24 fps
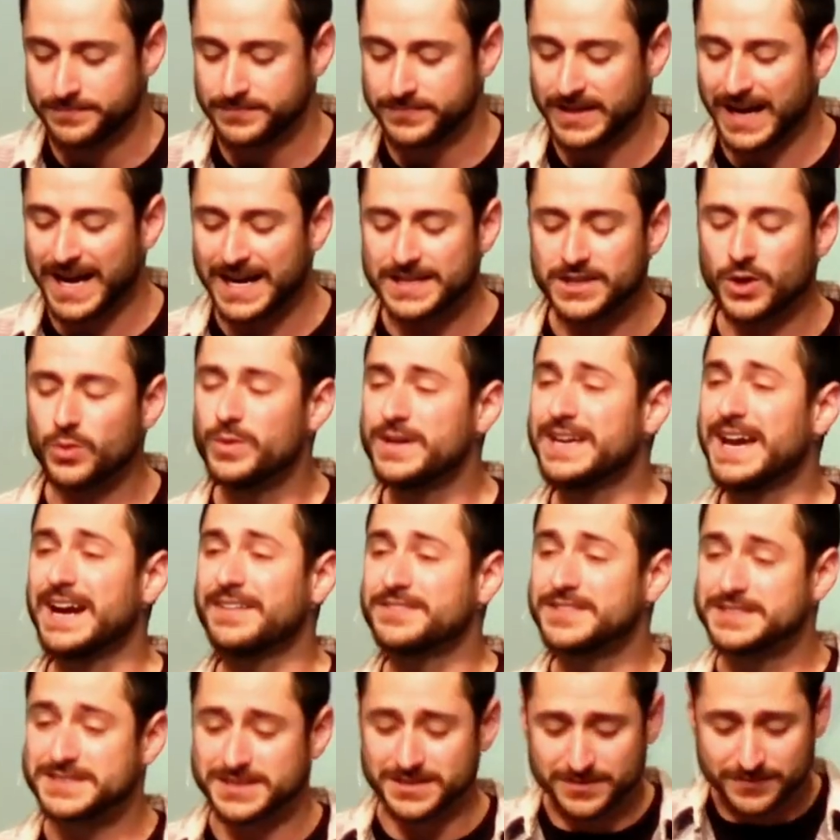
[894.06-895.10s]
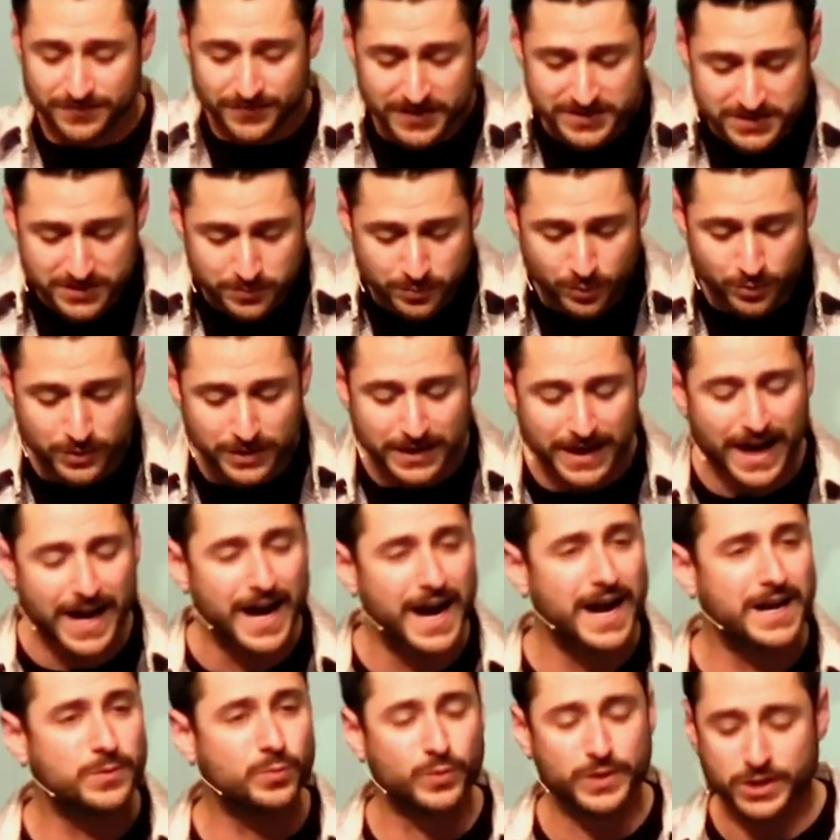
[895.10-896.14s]
I know we have this invisible
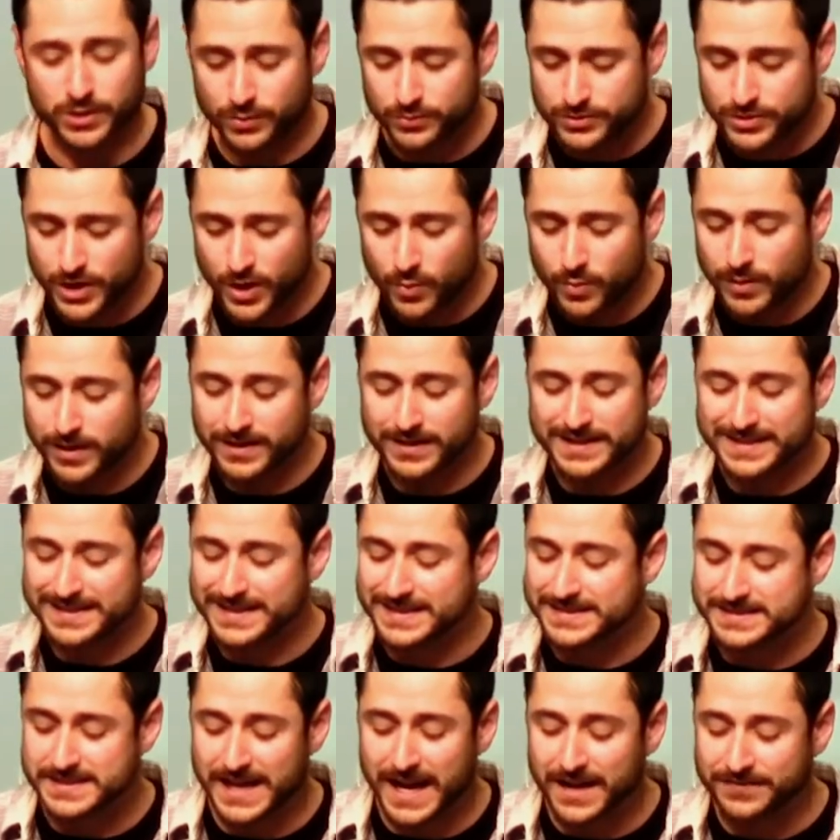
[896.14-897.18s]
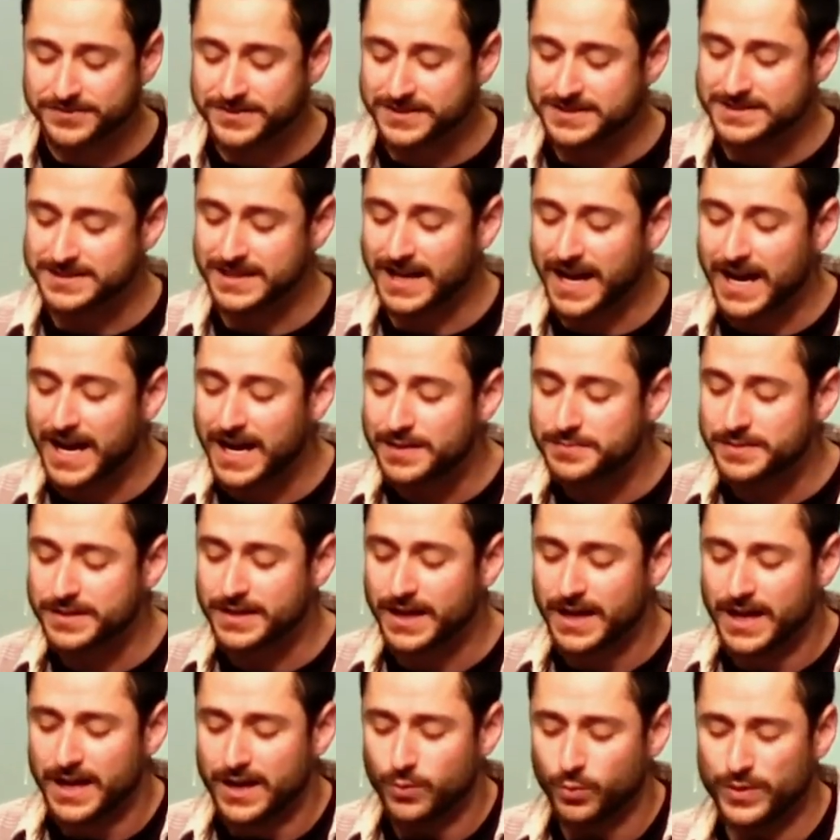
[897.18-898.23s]
God. We don't know where He is half the time, and
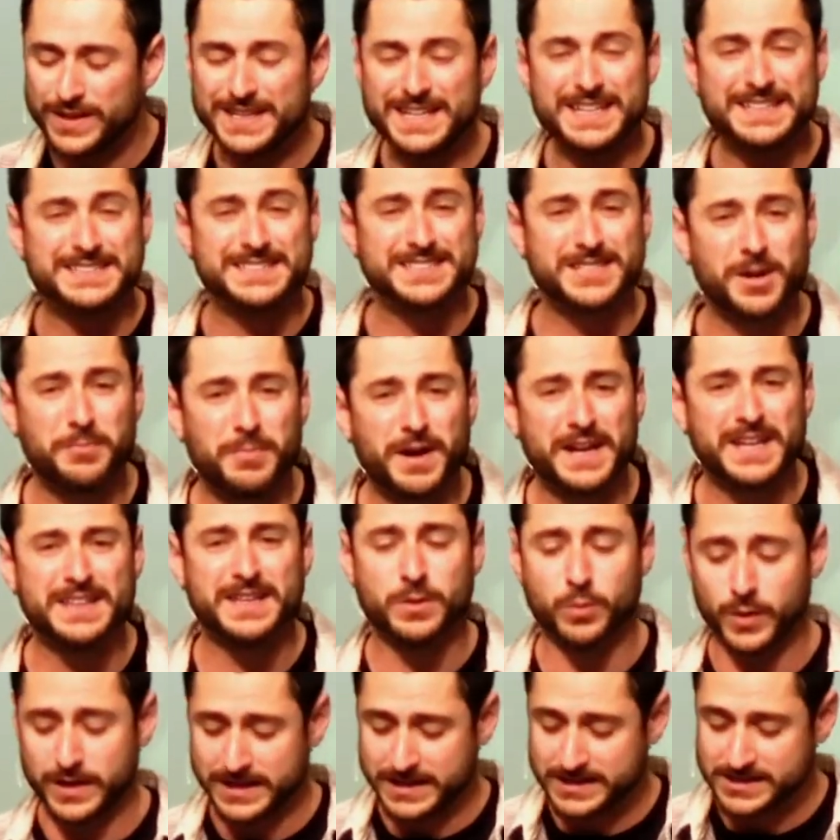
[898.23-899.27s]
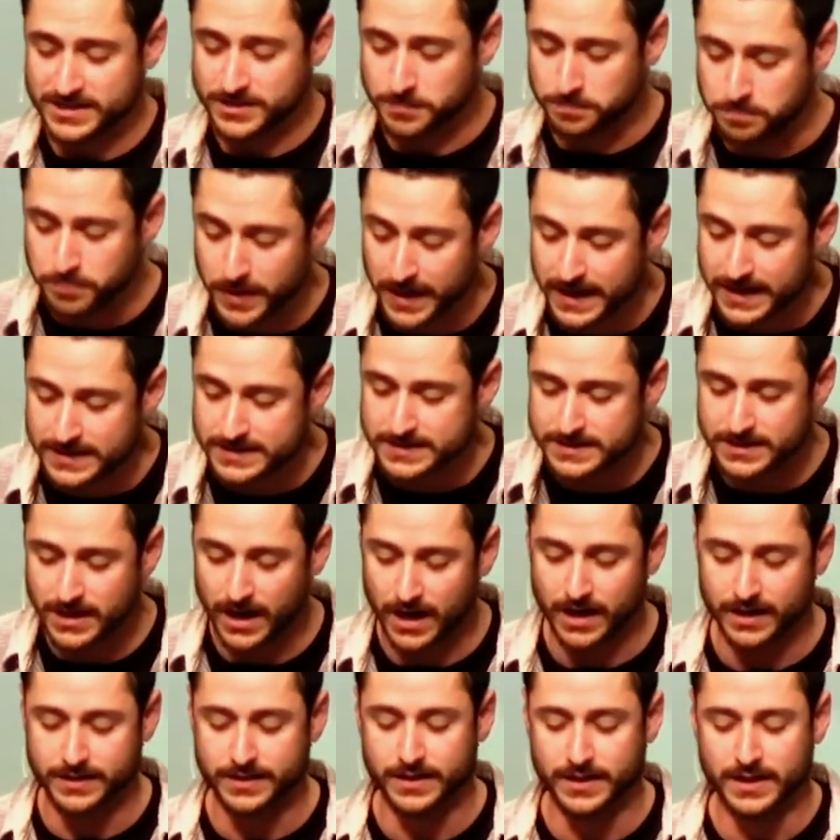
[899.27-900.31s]
we need somebody that we can depend
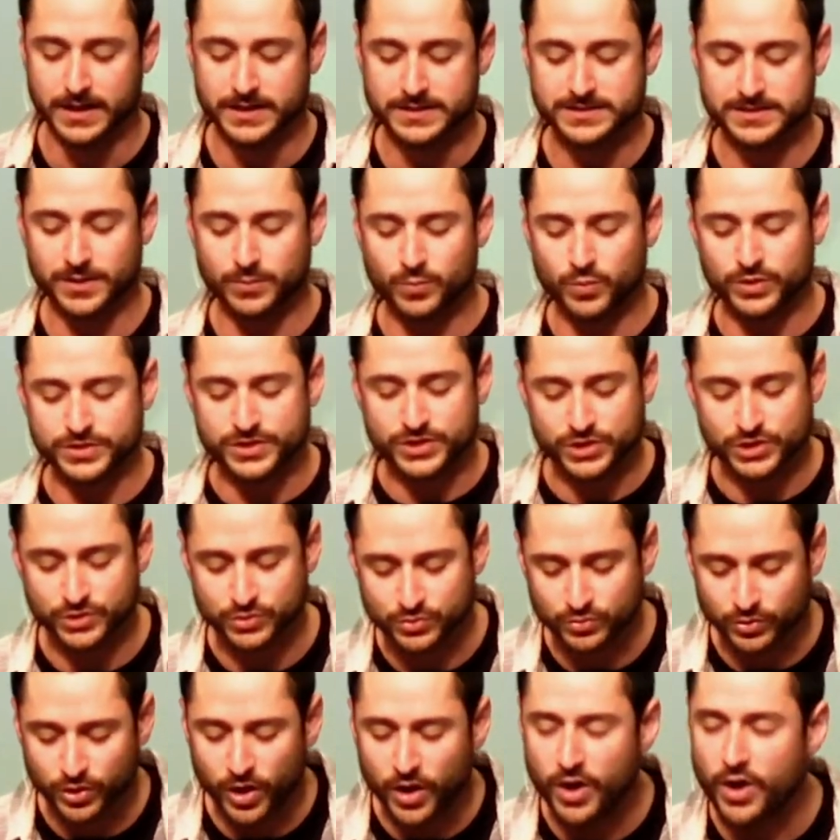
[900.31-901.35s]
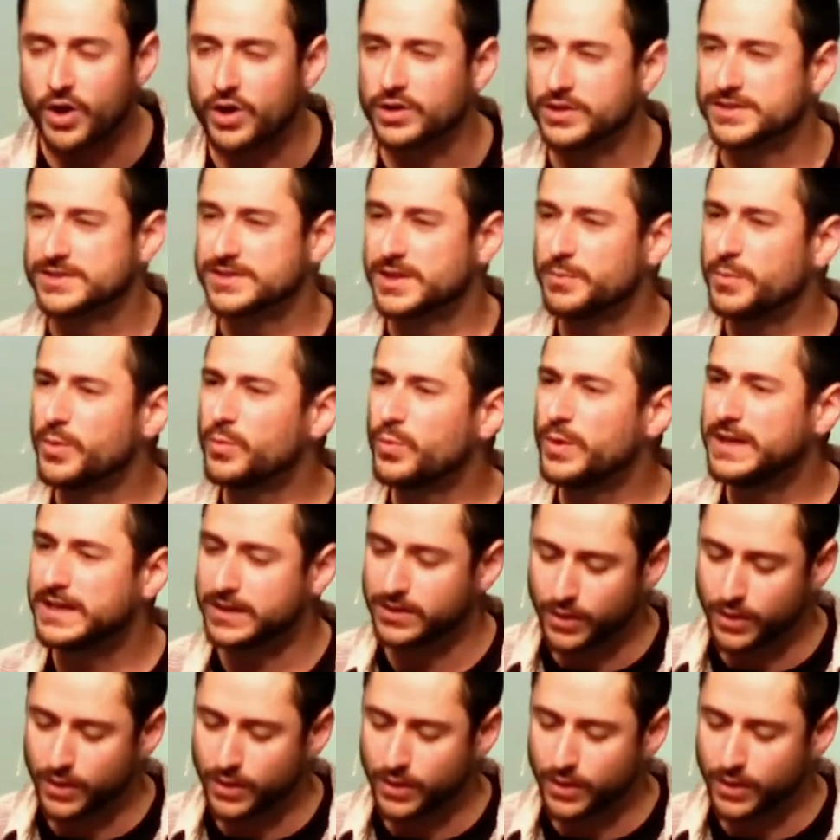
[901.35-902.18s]
on, someone strong, someone we can